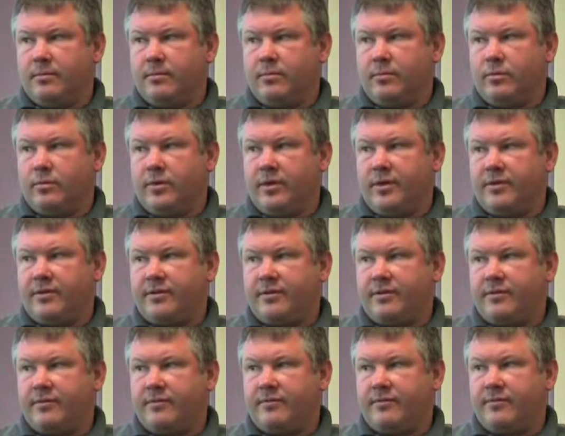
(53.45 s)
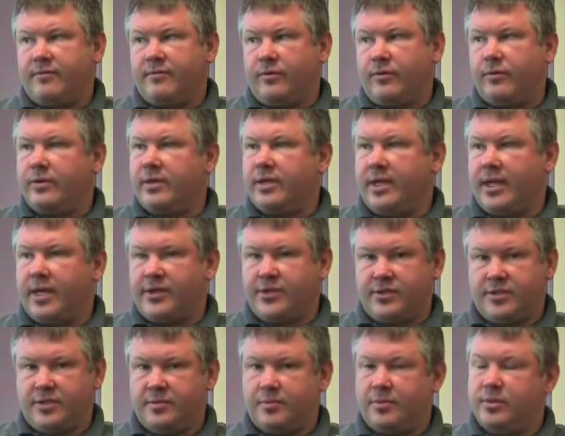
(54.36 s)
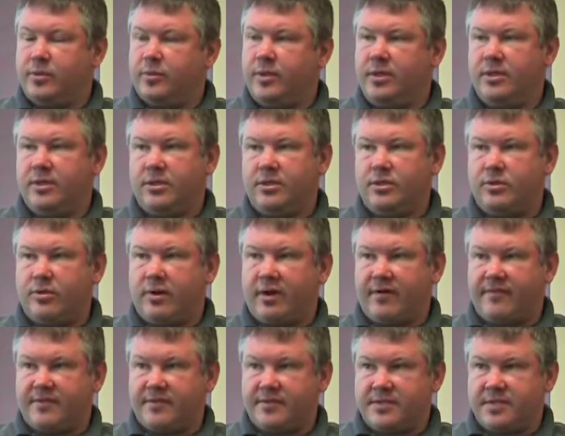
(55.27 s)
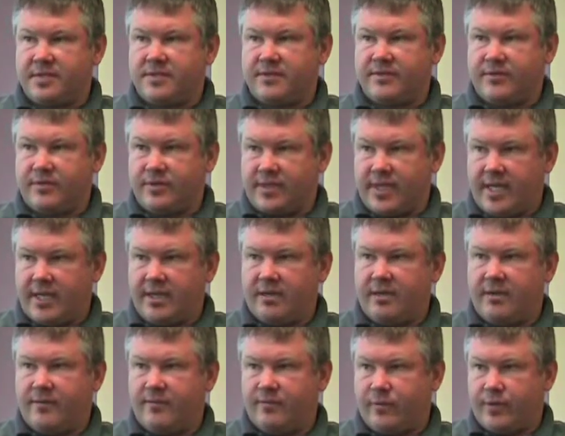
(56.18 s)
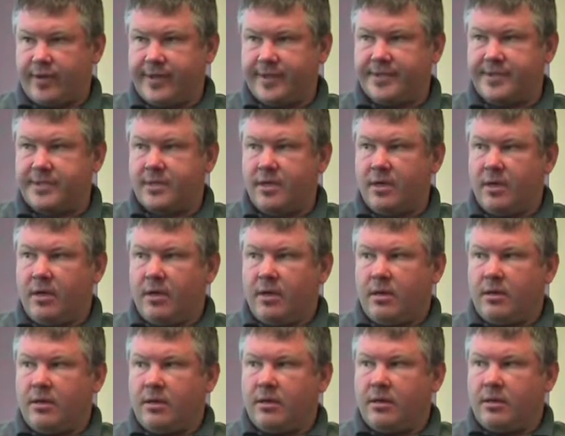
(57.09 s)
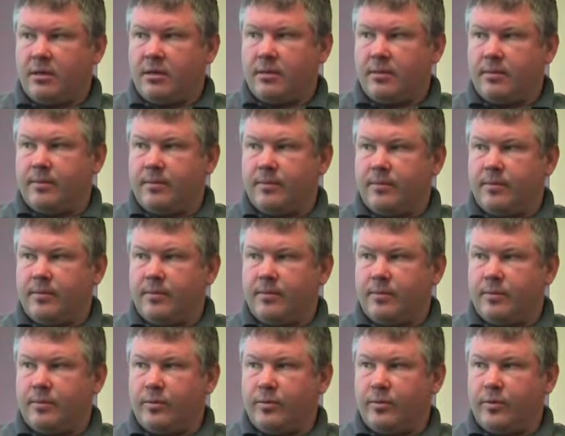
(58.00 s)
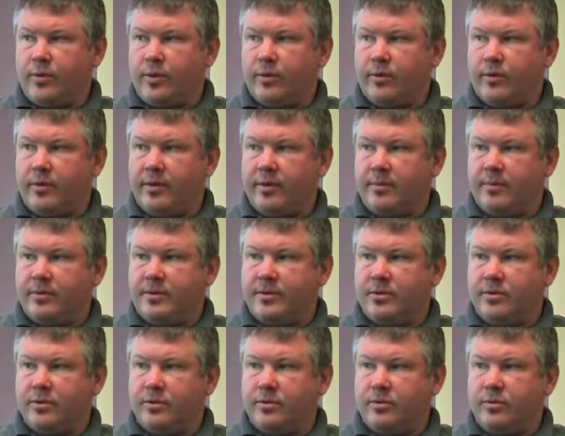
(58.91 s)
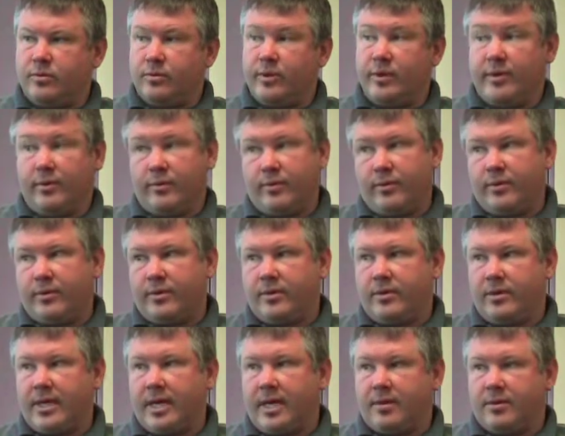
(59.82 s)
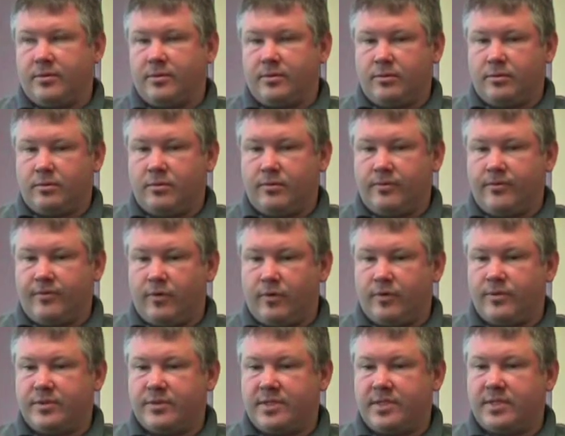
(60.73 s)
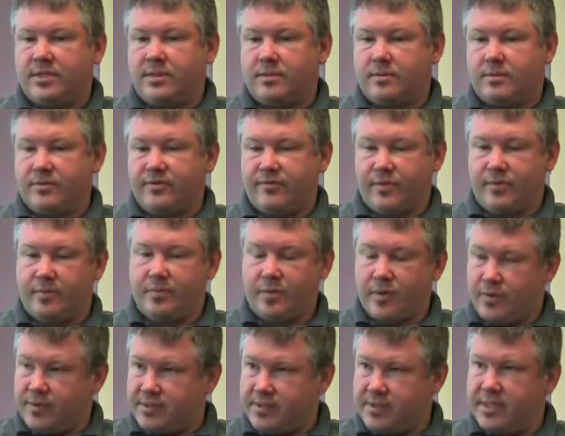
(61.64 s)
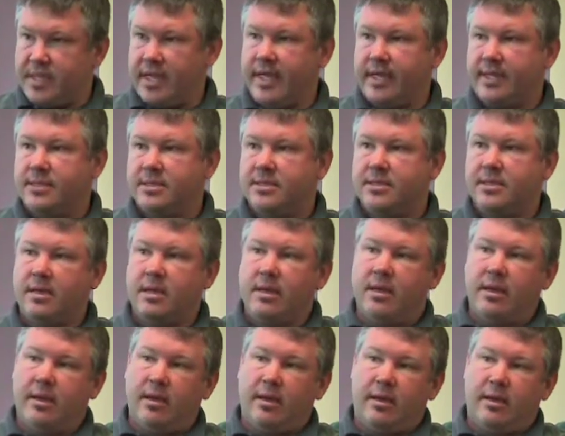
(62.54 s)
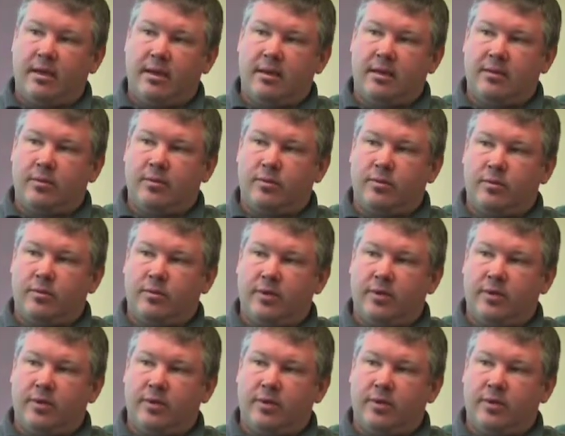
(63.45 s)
with phone connections between the 2 offices for data and voice, we got phone systems for both sites and were